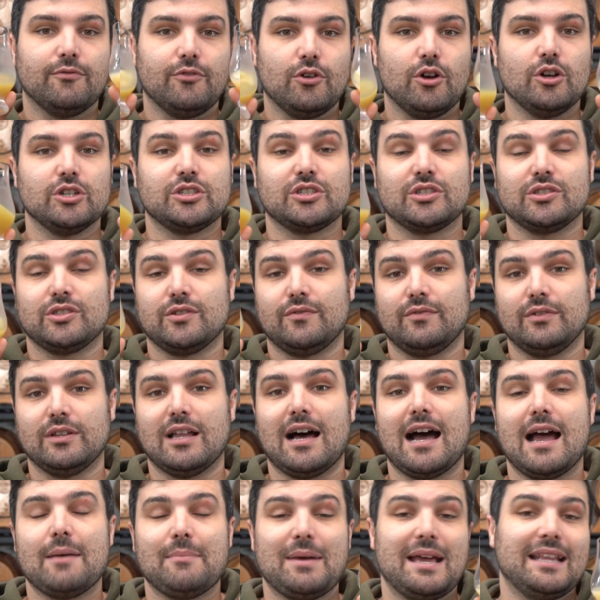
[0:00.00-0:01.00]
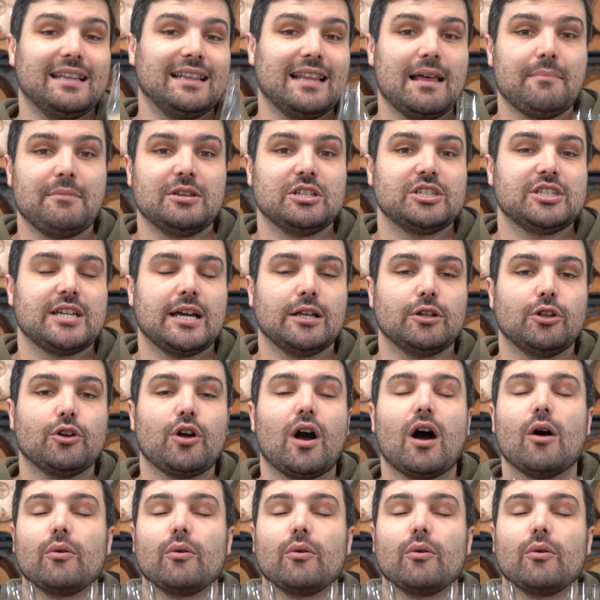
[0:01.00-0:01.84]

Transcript: versions of lime and limoncello.